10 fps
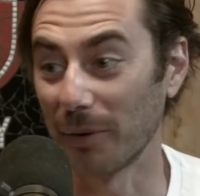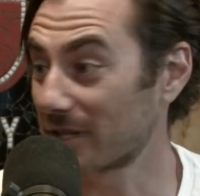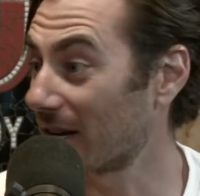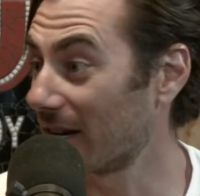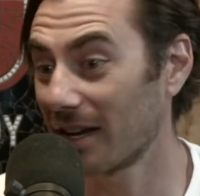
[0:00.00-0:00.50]
I
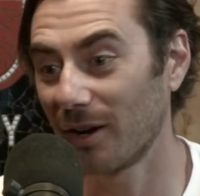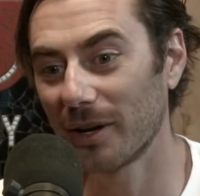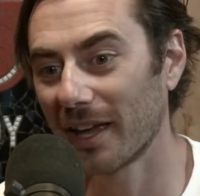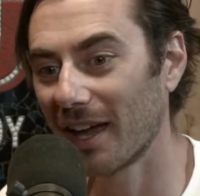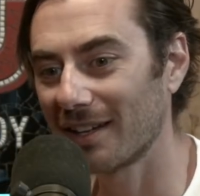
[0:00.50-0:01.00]
was going to go
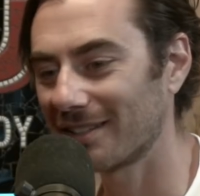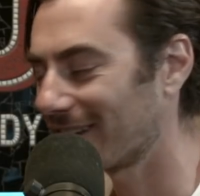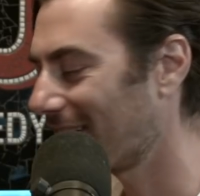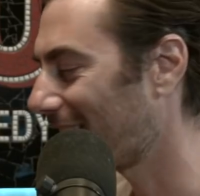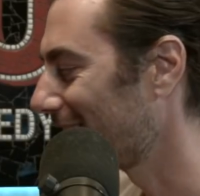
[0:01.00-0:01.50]
again.
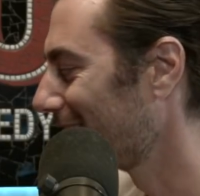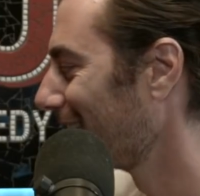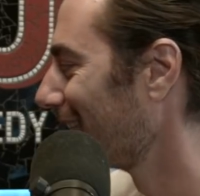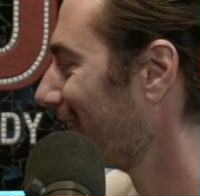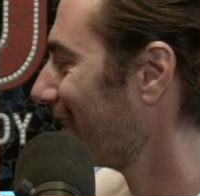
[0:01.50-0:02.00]
Yeah.
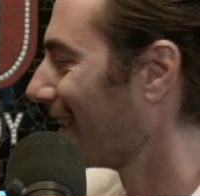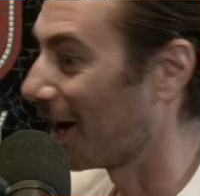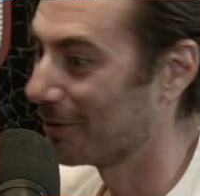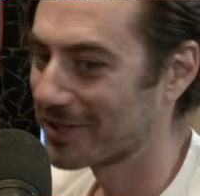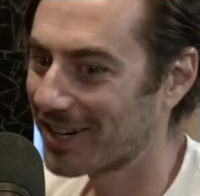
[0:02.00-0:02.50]

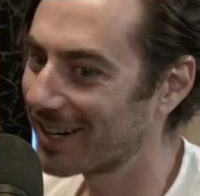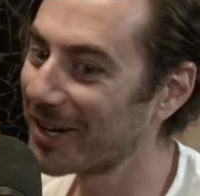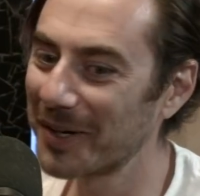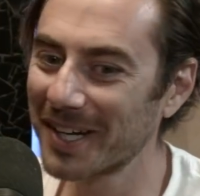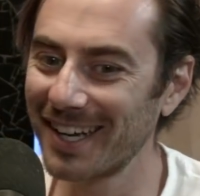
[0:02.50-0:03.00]
I was going to
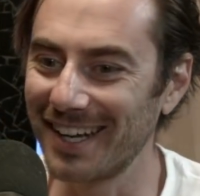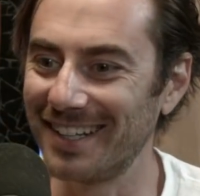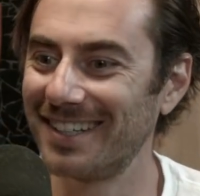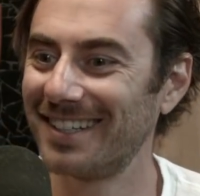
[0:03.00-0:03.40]
go again.